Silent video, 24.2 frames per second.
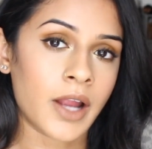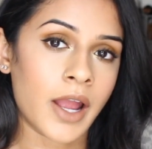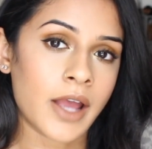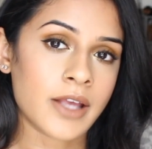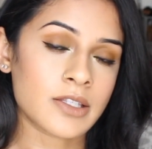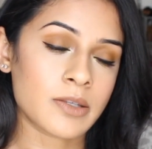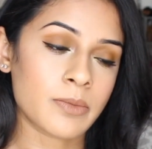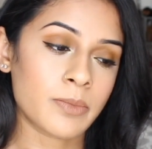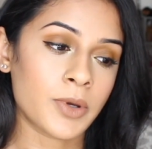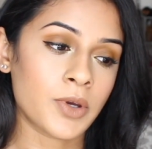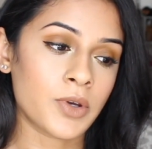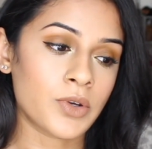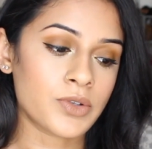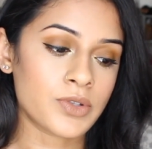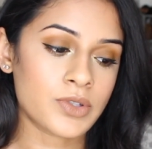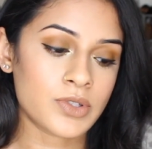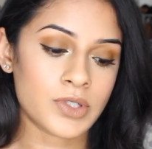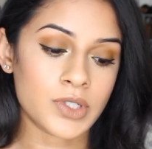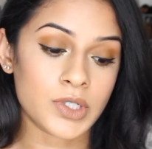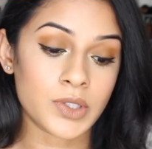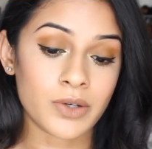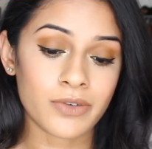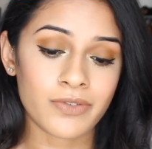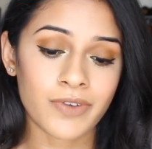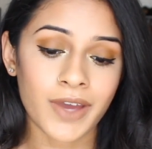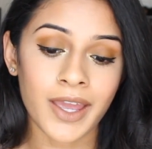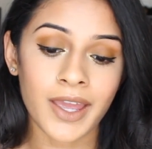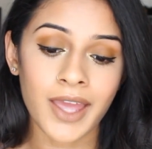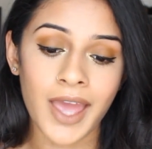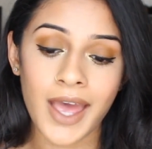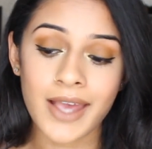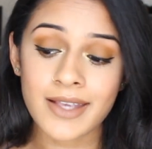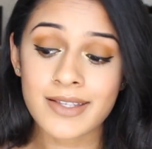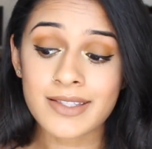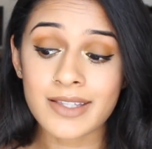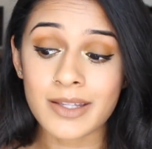as opposed to if I
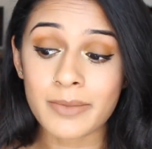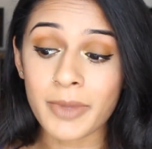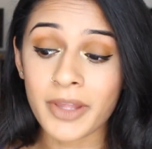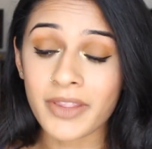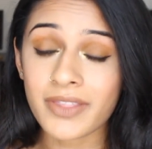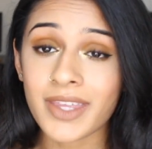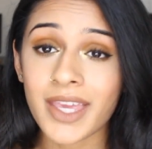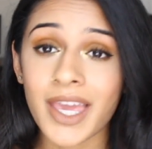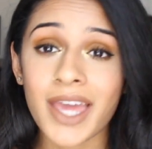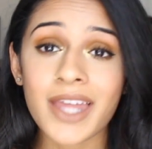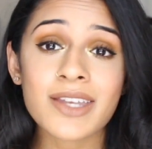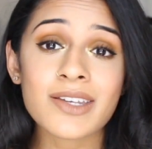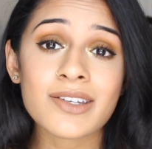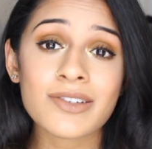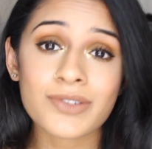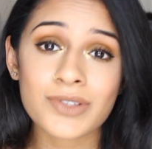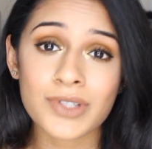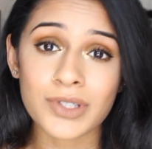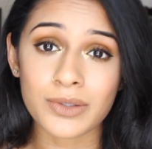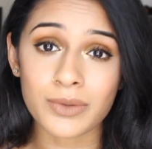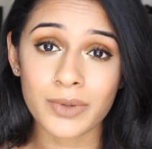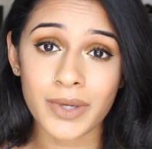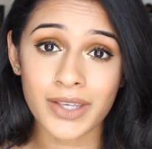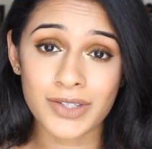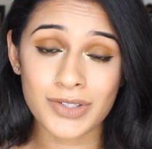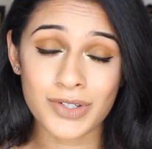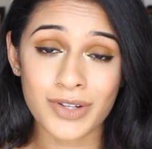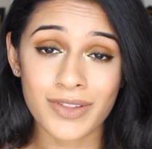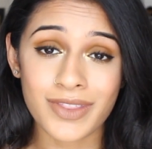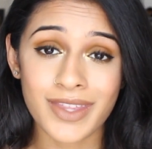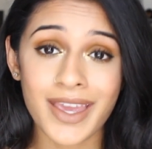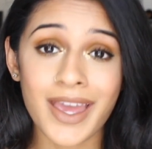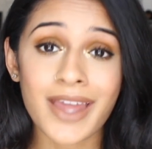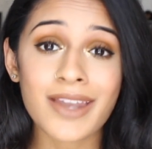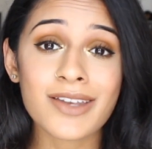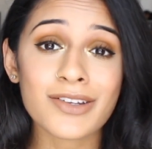ask them at the end of 2 weeks or
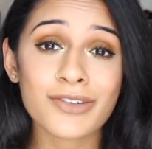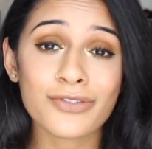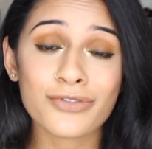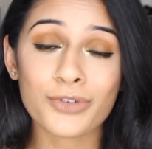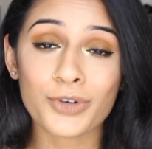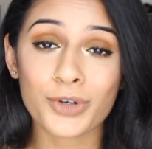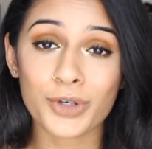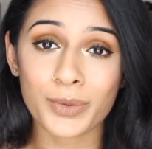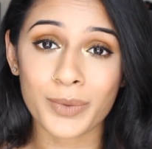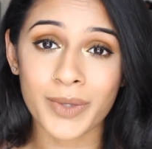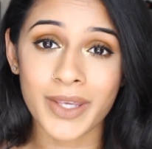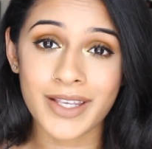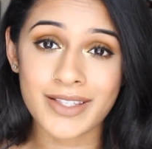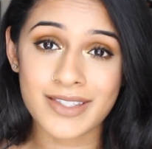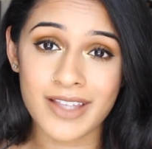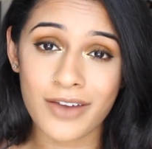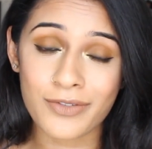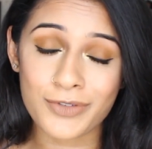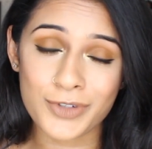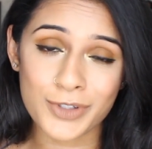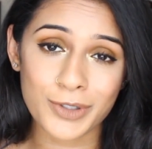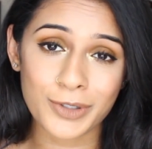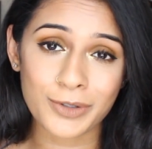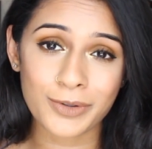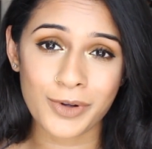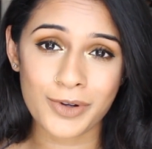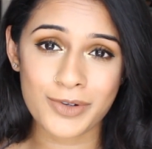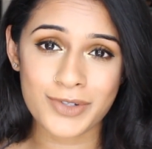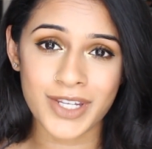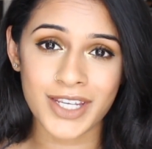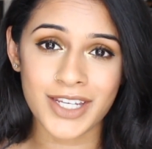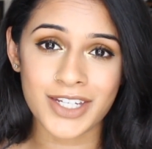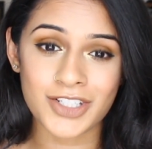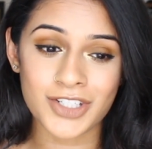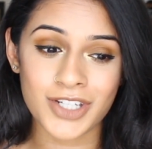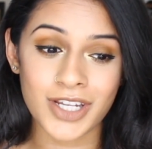the end of 4 weeks after a
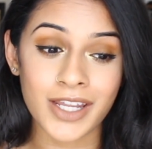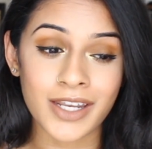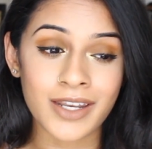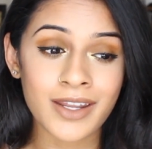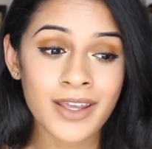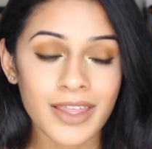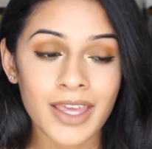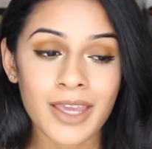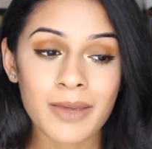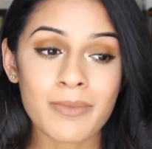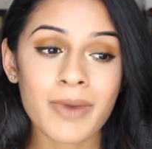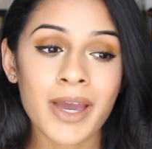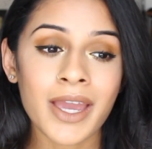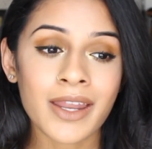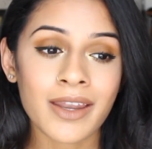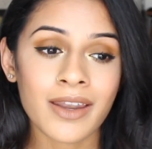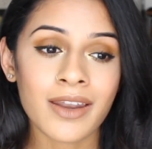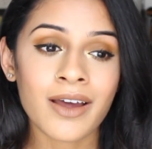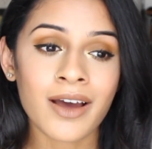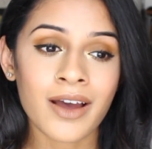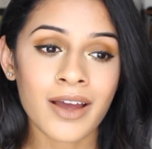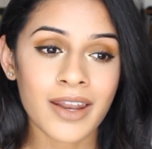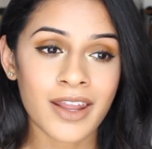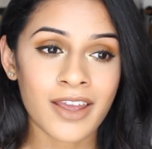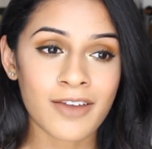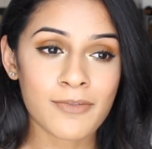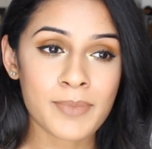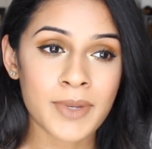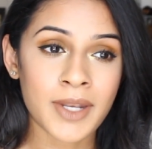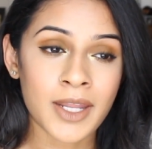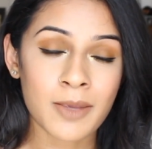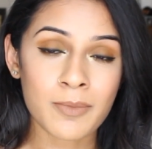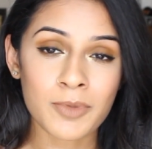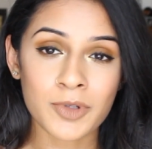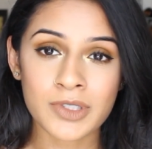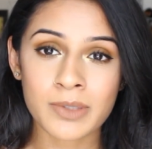rotation, they might not have
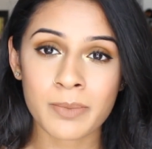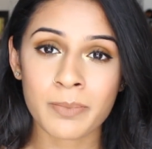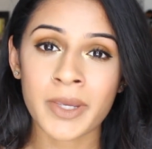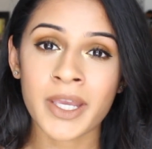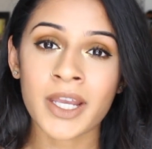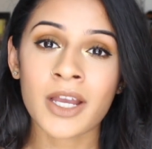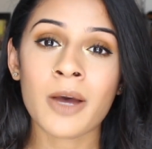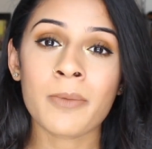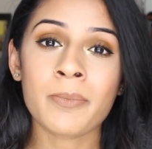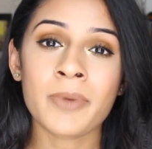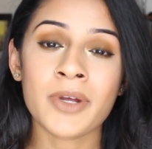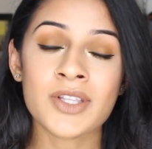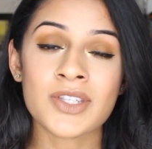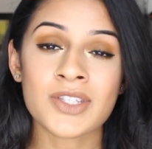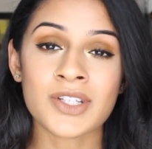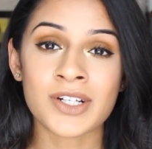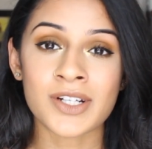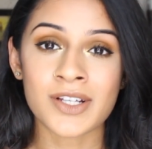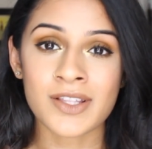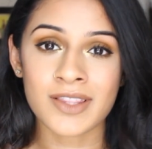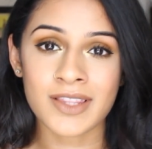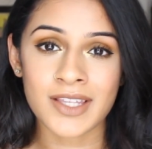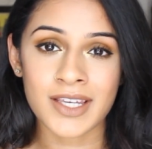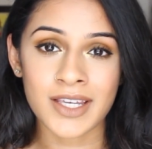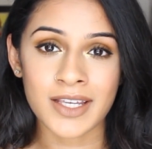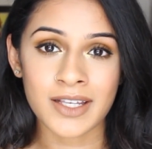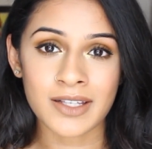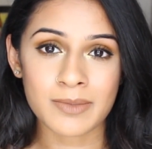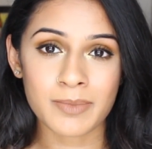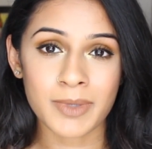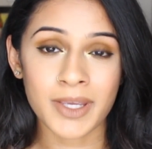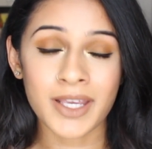been able to pick up on certain things